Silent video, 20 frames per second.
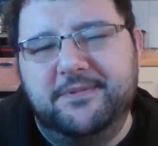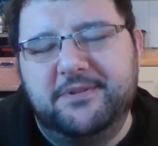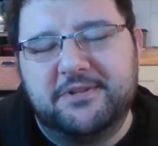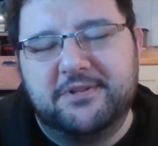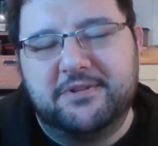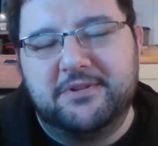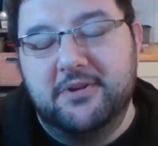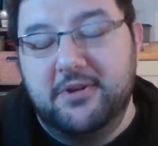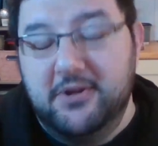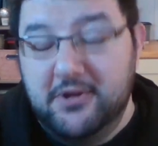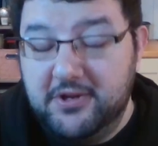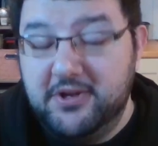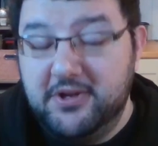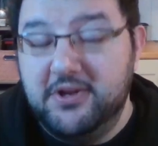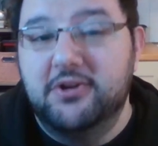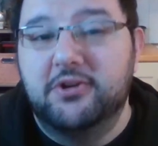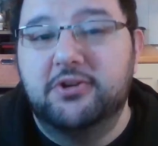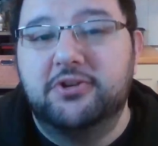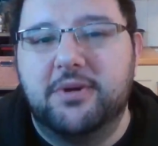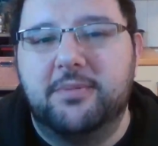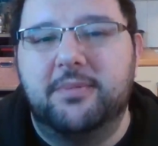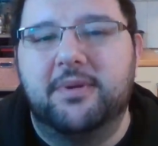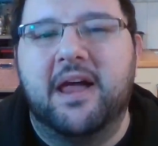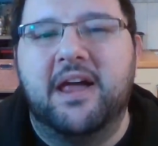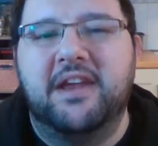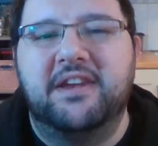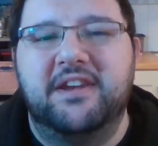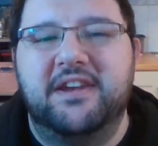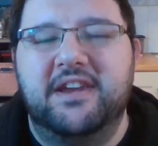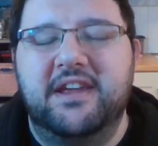just look at your
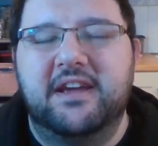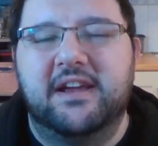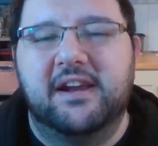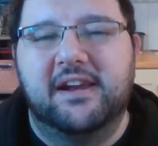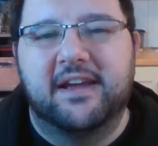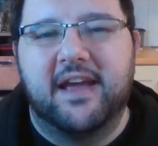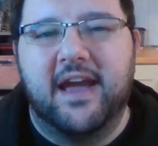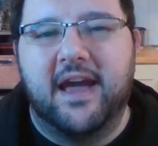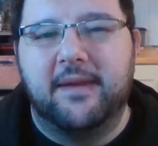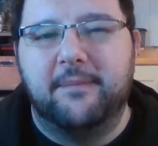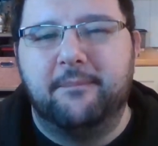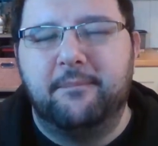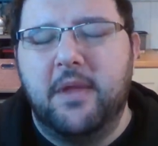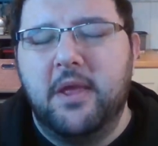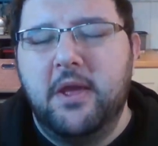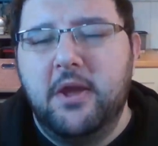double-headed eagle again.